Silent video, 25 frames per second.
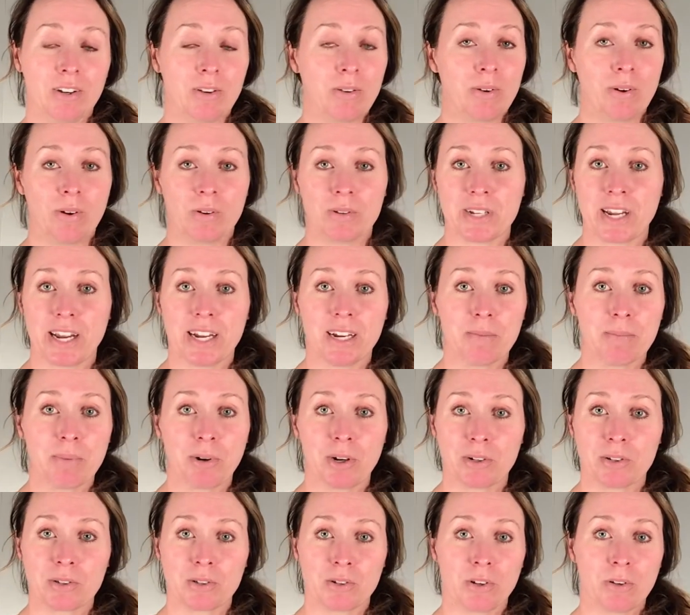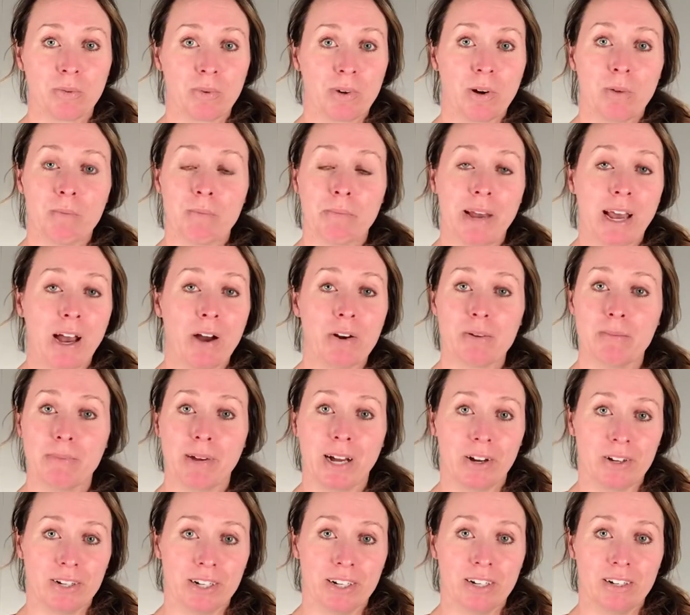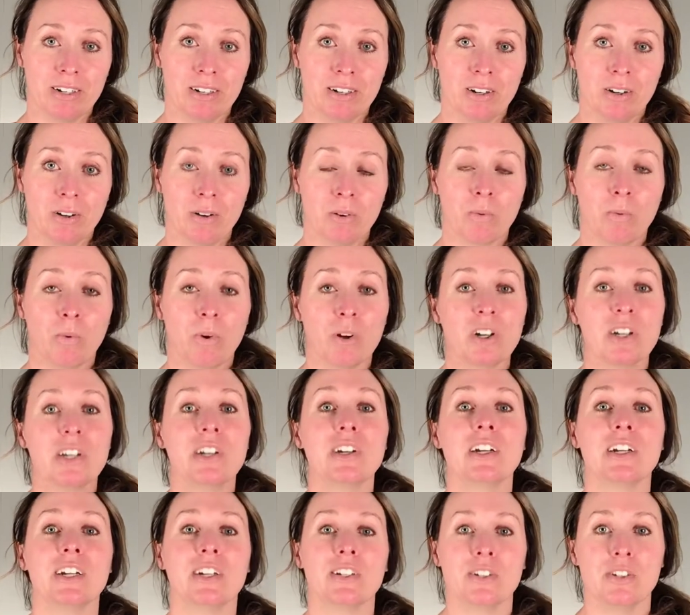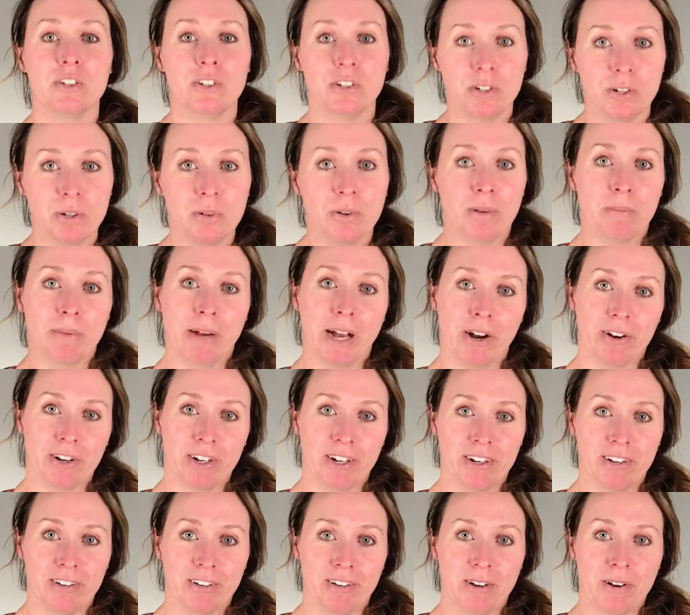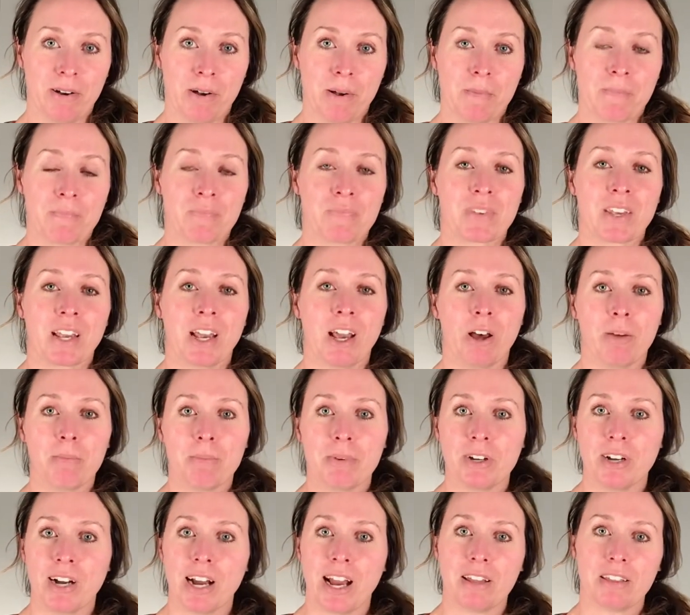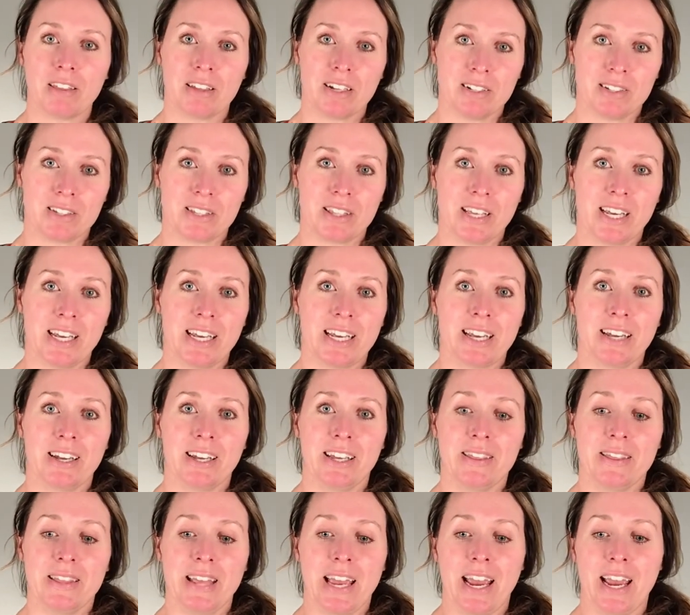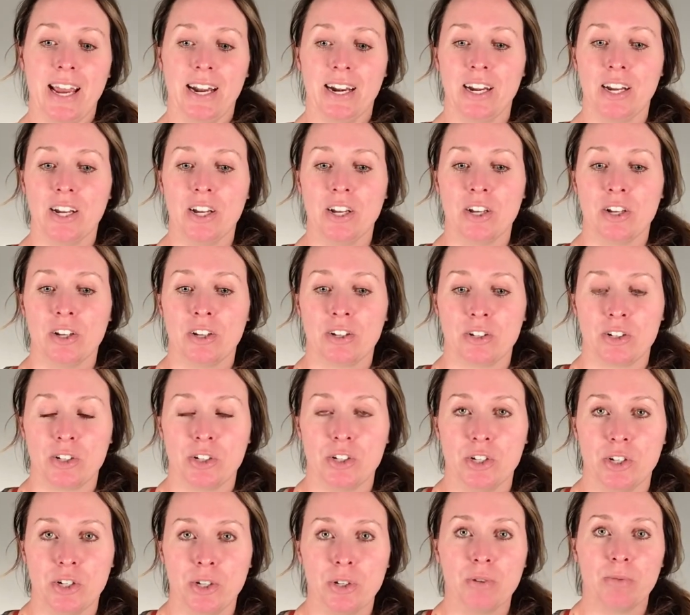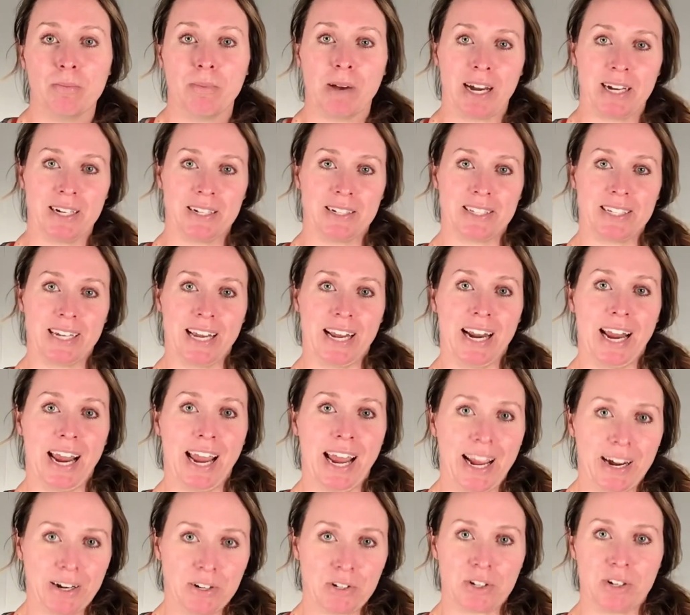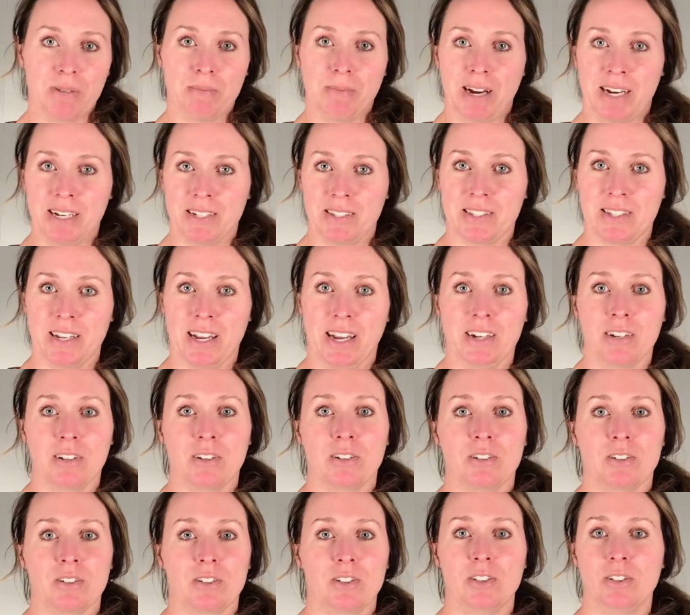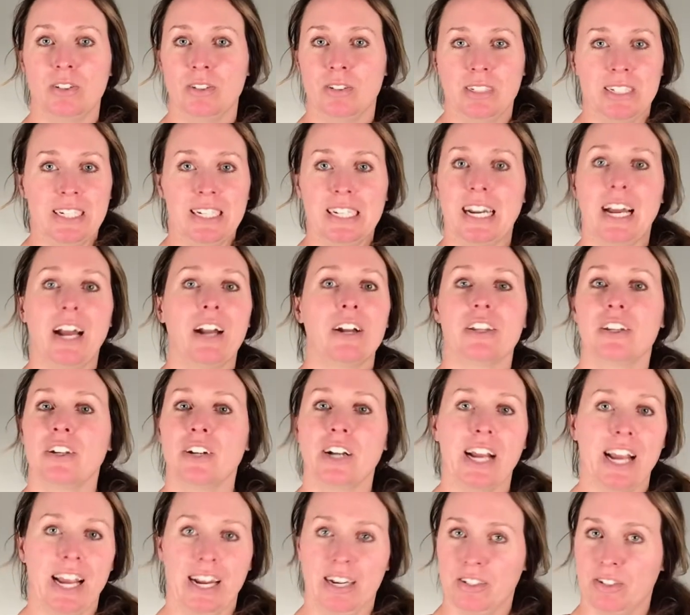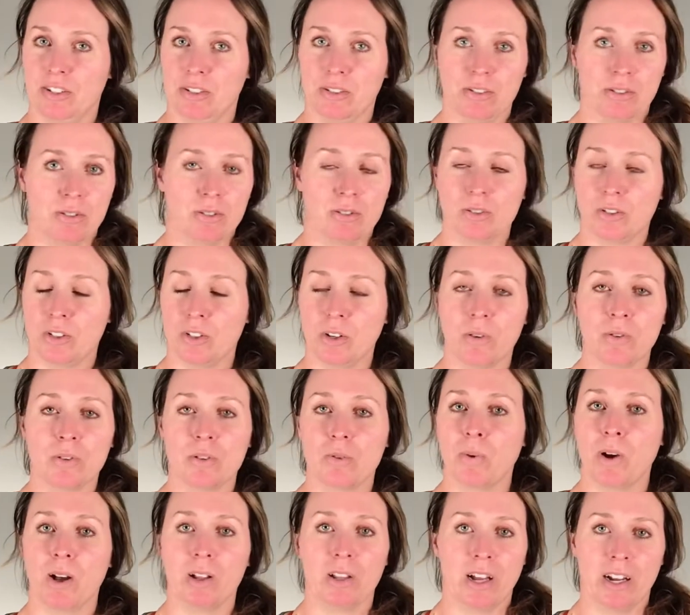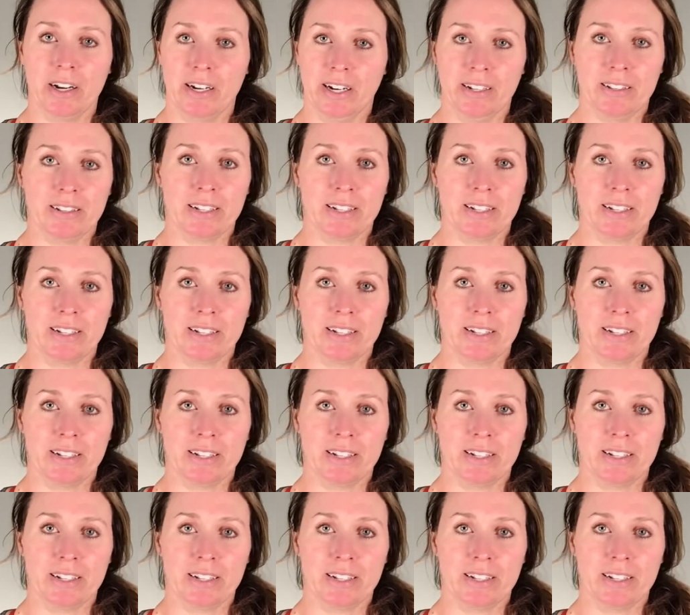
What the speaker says: We don't take it personal. We don't pout about it. What are you going to do about it? Help your athletes think in that do mindset, action mindset. Get out of their head. Don't dwell on it.